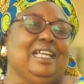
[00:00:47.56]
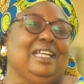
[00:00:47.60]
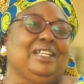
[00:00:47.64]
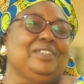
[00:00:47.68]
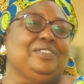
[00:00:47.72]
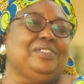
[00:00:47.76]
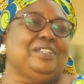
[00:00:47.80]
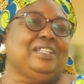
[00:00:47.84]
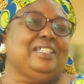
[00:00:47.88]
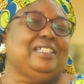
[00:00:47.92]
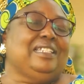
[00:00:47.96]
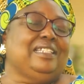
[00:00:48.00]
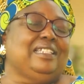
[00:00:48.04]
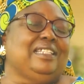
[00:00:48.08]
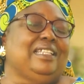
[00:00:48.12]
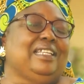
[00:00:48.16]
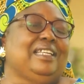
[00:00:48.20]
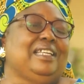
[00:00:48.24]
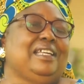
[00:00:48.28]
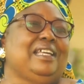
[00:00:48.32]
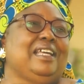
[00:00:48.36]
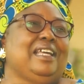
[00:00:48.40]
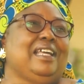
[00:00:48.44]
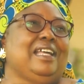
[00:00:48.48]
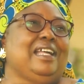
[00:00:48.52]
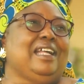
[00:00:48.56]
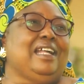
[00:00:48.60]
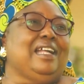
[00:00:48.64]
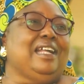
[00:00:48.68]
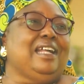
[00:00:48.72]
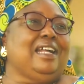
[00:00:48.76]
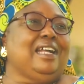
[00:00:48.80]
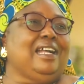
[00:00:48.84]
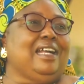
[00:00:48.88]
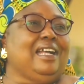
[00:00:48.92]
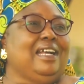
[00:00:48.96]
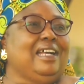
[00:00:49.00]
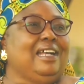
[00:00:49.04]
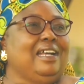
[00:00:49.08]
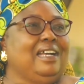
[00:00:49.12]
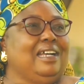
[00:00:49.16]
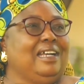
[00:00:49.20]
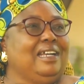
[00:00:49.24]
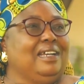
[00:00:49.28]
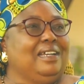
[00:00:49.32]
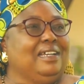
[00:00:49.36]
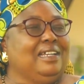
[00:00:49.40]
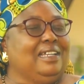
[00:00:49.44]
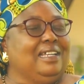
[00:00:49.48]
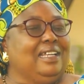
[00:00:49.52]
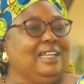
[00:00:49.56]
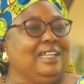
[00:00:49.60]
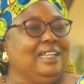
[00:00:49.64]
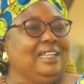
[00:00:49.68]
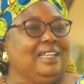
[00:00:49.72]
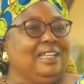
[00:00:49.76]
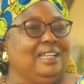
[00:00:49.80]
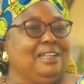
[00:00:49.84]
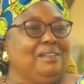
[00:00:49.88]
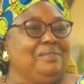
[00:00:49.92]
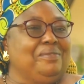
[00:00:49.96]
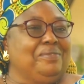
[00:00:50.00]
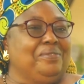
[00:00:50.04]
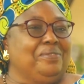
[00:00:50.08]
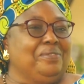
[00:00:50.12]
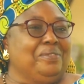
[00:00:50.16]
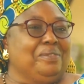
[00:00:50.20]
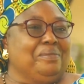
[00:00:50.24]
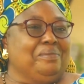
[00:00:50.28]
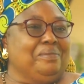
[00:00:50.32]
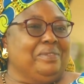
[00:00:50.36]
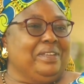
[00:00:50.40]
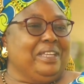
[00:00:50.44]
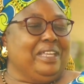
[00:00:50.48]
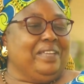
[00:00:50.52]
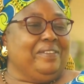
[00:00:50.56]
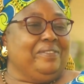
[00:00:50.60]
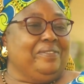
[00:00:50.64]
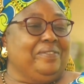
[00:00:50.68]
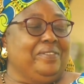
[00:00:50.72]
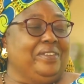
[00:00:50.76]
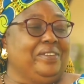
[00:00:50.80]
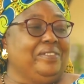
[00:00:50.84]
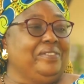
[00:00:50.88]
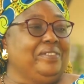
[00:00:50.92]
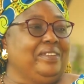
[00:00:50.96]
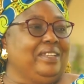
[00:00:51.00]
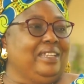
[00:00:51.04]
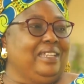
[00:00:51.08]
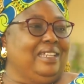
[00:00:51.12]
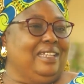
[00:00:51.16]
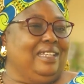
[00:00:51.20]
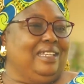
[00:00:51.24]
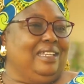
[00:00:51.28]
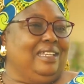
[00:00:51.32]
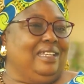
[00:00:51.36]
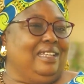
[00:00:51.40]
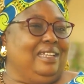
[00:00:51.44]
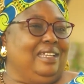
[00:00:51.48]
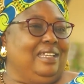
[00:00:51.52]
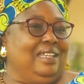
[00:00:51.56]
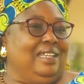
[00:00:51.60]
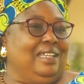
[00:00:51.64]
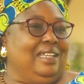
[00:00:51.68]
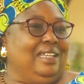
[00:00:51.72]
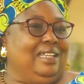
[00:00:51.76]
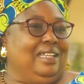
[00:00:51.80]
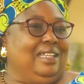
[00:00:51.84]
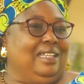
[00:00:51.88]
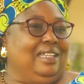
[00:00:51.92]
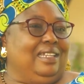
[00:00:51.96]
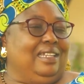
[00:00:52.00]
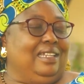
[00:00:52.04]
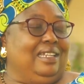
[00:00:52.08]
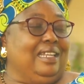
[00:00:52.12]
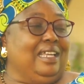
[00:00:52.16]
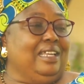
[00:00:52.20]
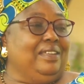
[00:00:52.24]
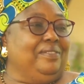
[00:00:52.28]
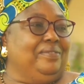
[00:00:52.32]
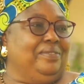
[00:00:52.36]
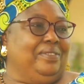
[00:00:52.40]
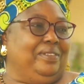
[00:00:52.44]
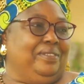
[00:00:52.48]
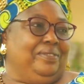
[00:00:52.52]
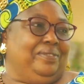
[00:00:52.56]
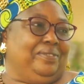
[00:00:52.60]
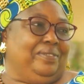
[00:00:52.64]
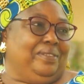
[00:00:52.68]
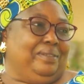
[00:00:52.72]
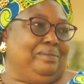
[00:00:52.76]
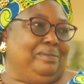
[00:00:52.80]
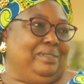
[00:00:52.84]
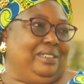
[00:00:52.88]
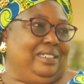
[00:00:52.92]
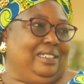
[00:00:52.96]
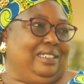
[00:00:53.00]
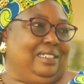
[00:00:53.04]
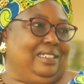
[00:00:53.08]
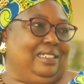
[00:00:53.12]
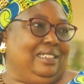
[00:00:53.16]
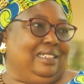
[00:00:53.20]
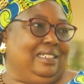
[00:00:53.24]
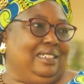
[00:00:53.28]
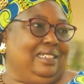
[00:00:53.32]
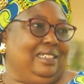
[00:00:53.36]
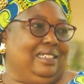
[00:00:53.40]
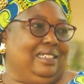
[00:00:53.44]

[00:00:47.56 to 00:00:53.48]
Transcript: Actually, I come from a very lively family.